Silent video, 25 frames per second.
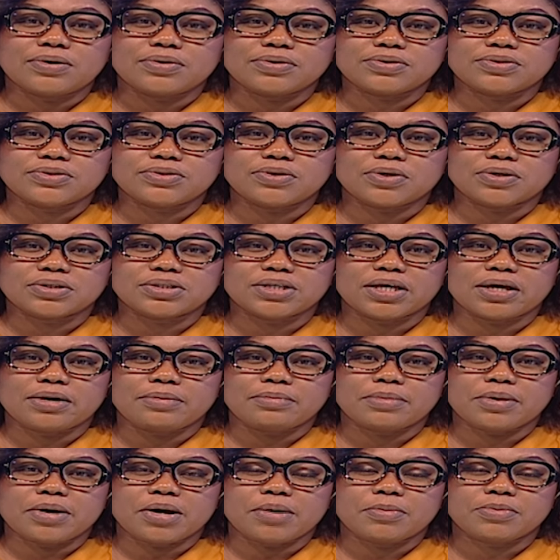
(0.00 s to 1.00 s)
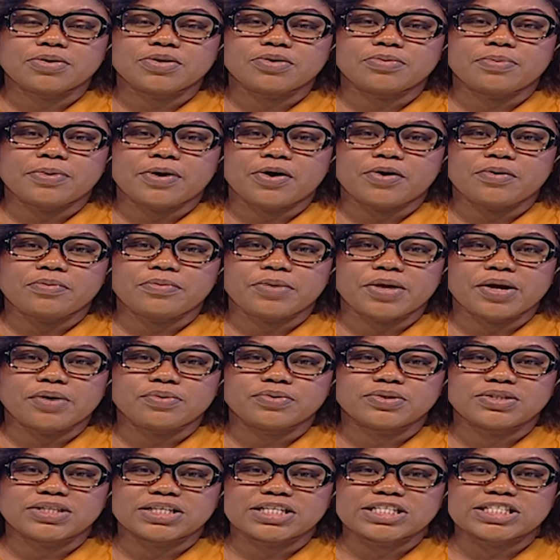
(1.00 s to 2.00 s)
That was Dr. Mahamudu
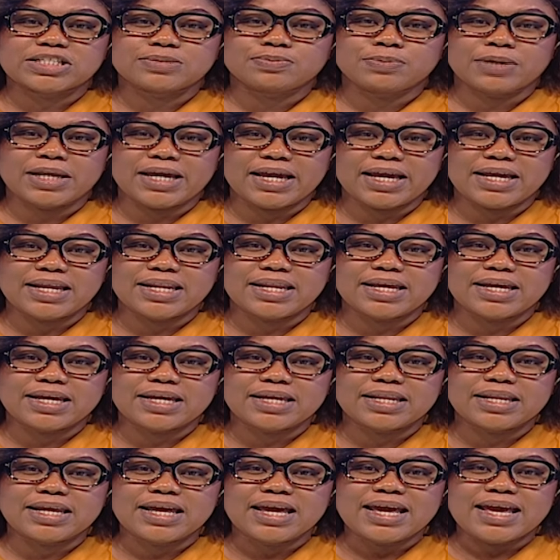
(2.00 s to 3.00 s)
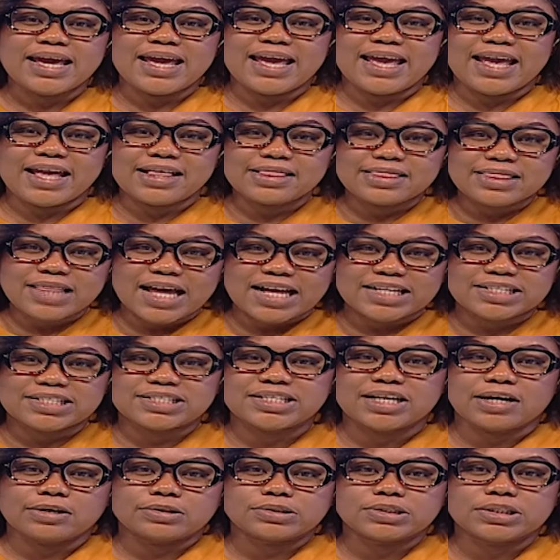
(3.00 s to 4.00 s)
Bawumia, who's explaining in that
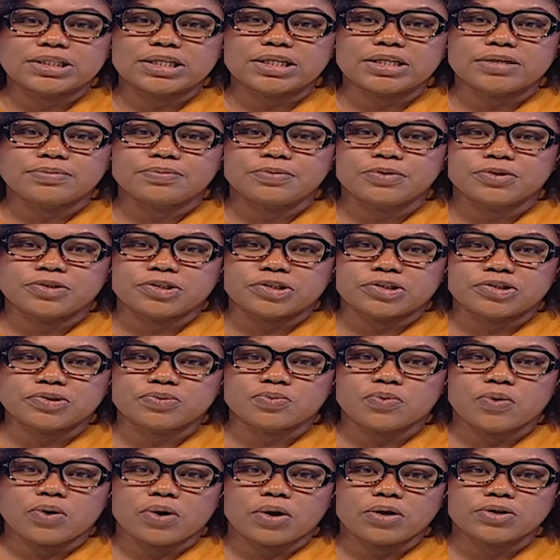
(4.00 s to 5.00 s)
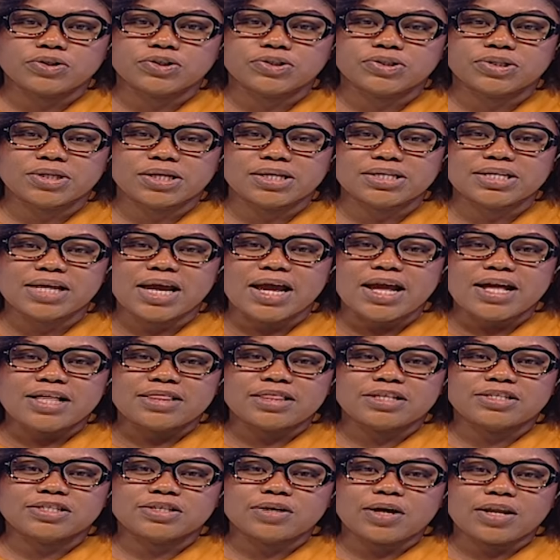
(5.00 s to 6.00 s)
sound clip you just watched that
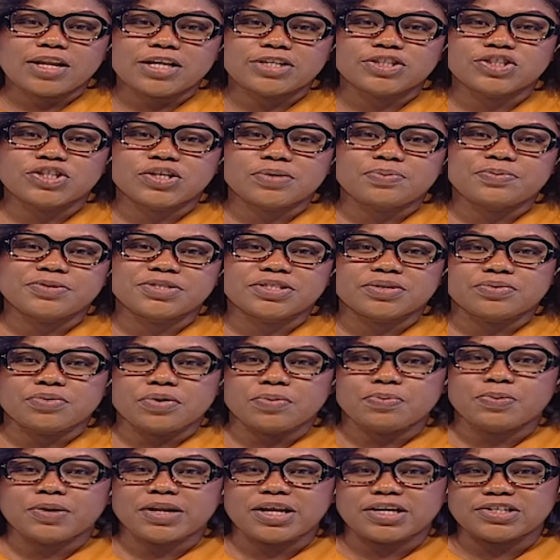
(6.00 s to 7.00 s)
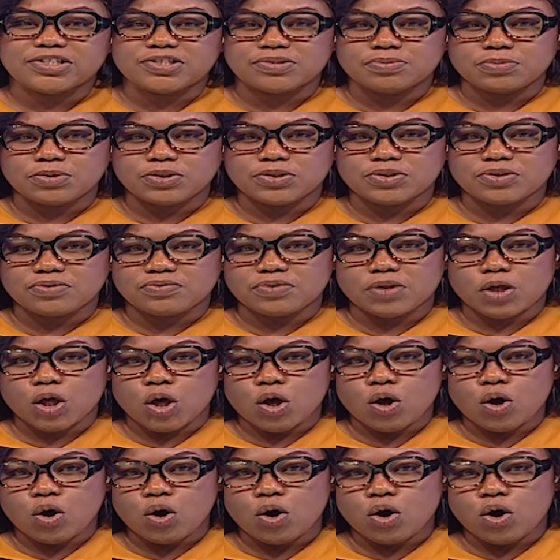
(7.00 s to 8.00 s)
the scholarship is a replacement of the
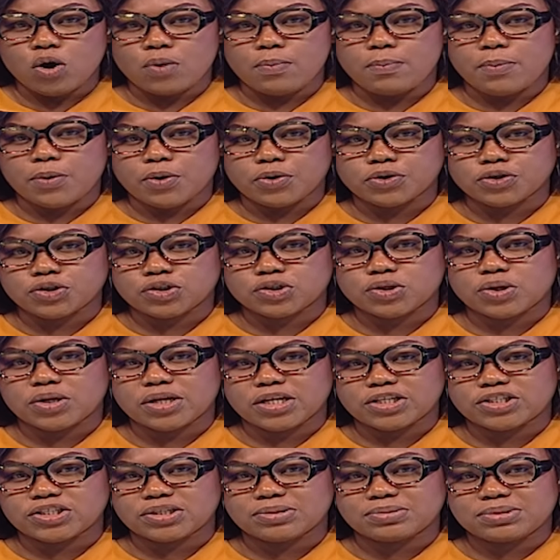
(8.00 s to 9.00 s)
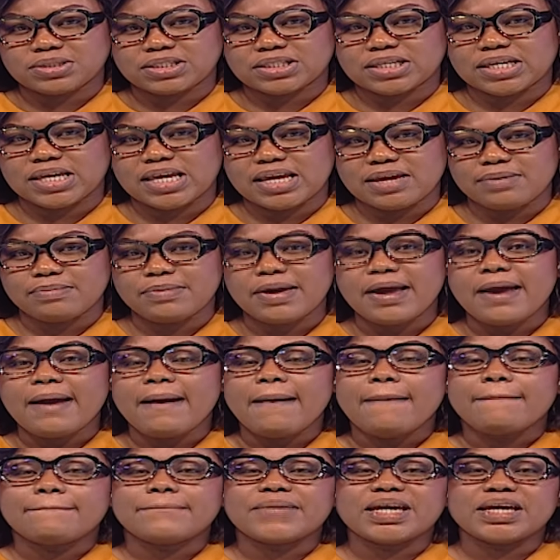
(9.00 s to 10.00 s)
Cocoa Board Scholarship Scheme
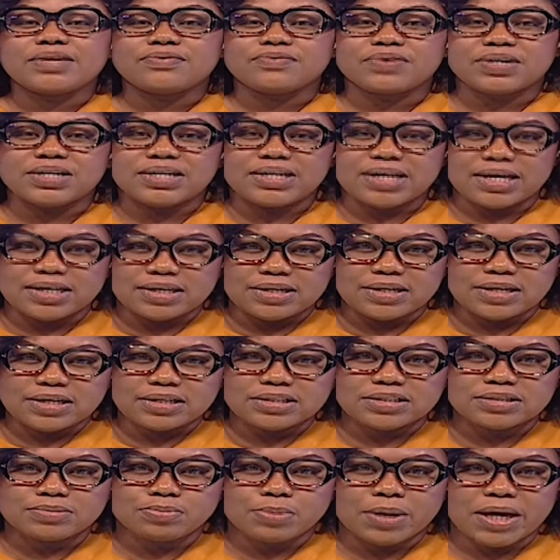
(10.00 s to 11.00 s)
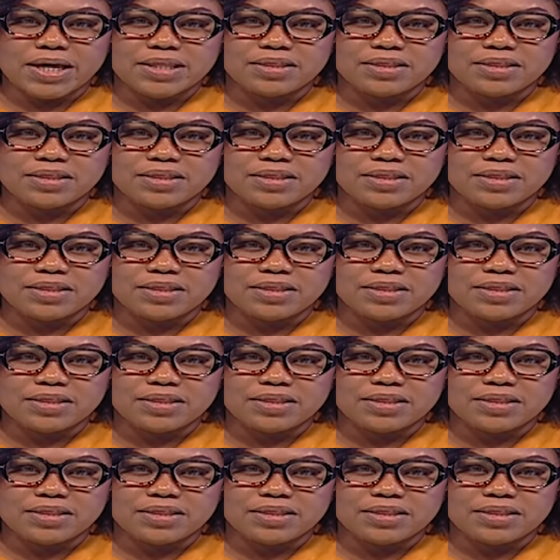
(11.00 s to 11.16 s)
made redundant